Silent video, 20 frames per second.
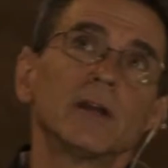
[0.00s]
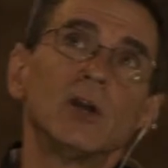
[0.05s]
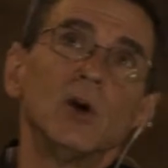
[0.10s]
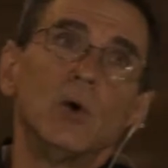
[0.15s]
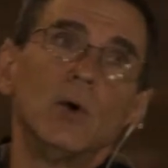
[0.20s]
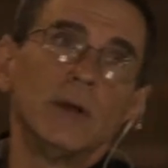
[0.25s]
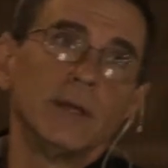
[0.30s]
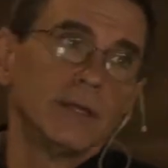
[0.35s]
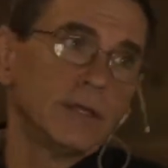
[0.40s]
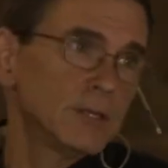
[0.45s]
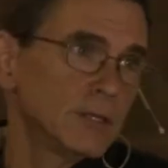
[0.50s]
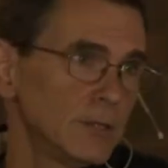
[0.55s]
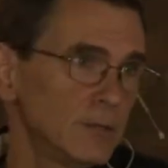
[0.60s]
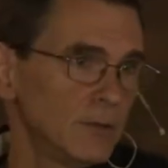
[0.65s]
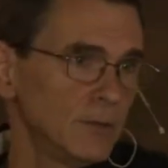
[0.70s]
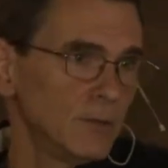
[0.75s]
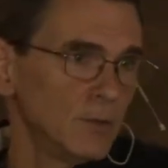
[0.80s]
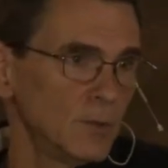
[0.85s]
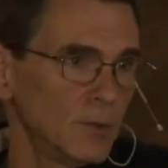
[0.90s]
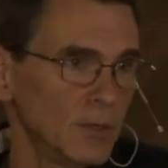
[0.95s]
going
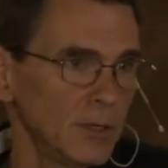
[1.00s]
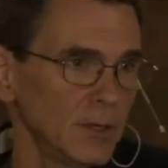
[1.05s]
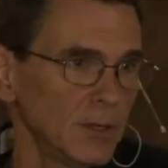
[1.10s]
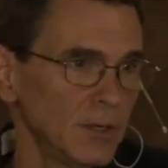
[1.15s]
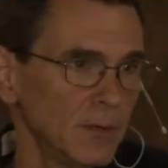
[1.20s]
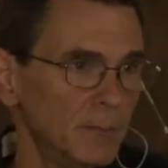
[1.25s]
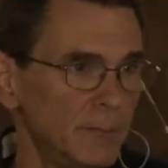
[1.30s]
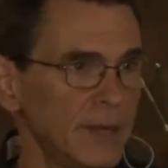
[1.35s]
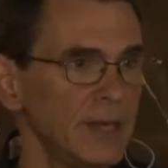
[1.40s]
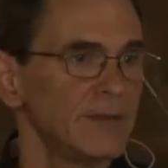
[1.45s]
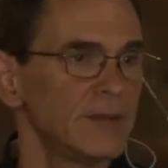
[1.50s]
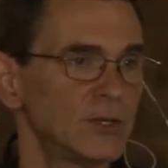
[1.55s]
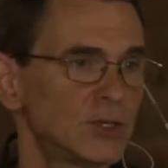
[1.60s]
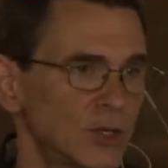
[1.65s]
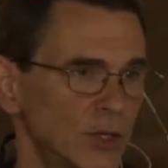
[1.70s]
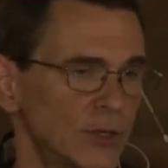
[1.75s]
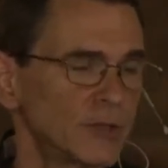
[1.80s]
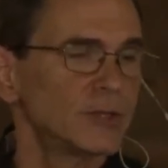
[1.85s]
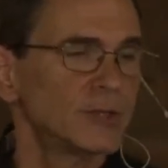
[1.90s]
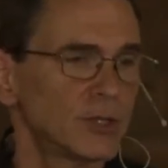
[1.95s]
to be the
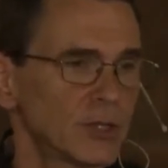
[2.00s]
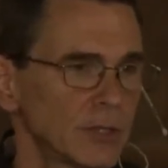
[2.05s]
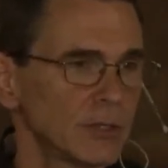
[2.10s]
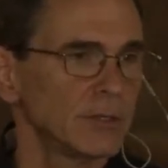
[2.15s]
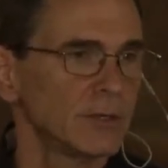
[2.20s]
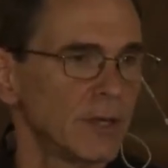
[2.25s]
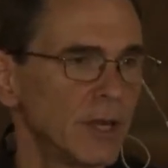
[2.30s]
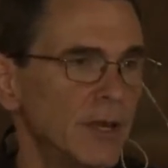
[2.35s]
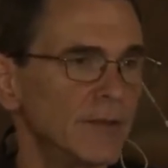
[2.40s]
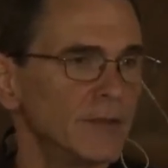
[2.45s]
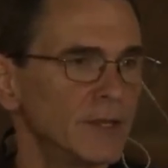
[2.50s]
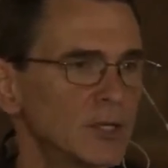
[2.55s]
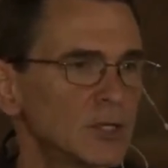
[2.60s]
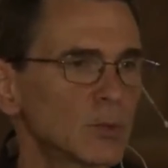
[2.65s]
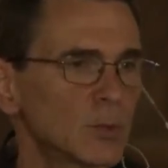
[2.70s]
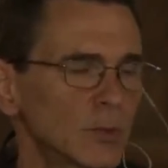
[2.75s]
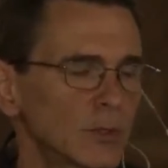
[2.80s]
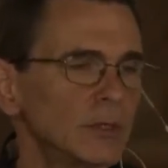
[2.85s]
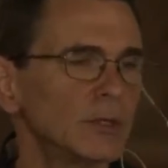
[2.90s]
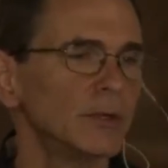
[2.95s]
church in this
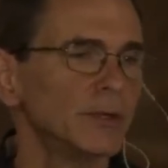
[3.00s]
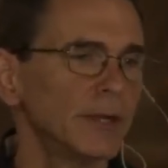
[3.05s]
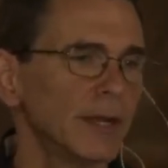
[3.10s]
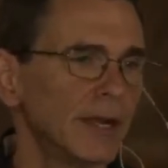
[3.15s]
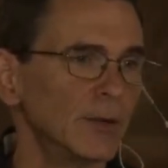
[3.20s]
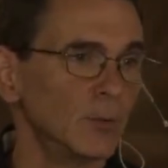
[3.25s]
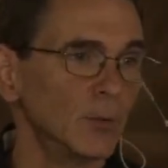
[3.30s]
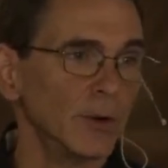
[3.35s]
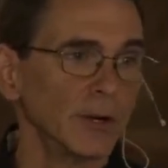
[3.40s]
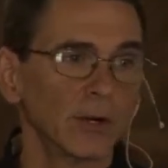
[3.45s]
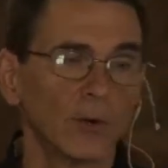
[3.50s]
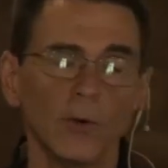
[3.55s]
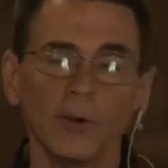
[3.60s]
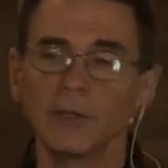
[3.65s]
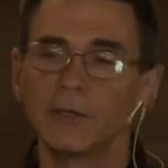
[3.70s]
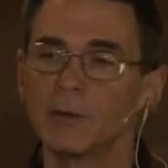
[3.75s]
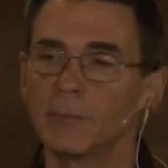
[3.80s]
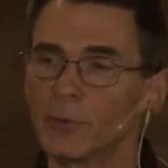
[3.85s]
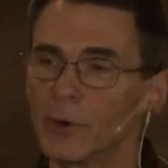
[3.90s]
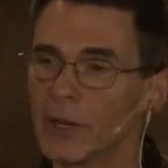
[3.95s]
world, and we're going
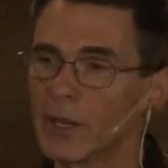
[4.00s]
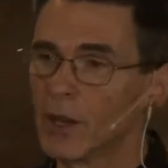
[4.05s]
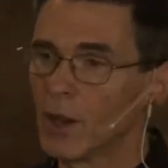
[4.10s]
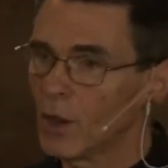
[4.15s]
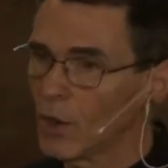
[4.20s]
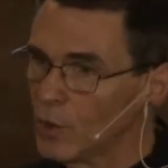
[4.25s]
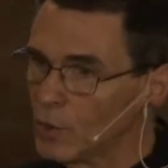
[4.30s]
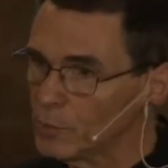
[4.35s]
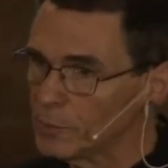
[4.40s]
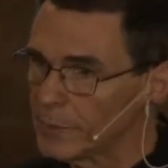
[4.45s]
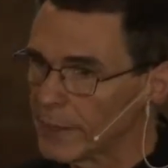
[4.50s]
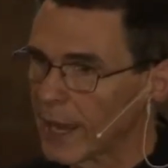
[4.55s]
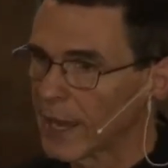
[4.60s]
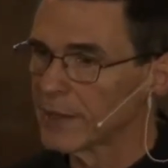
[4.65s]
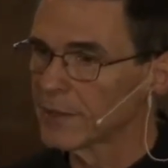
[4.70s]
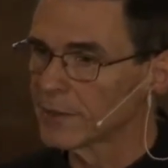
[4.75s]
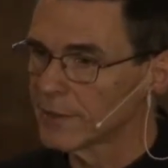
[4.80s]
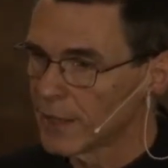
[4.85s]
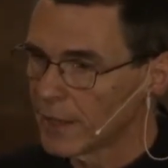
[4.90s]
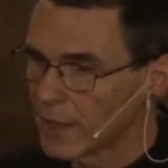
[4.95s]
to bring hope and
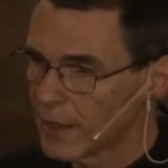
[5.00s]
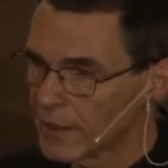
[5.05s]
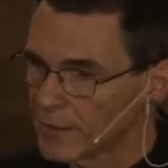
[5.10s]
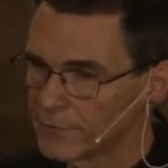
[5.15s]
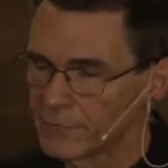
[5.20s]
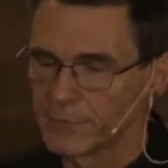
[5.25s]
love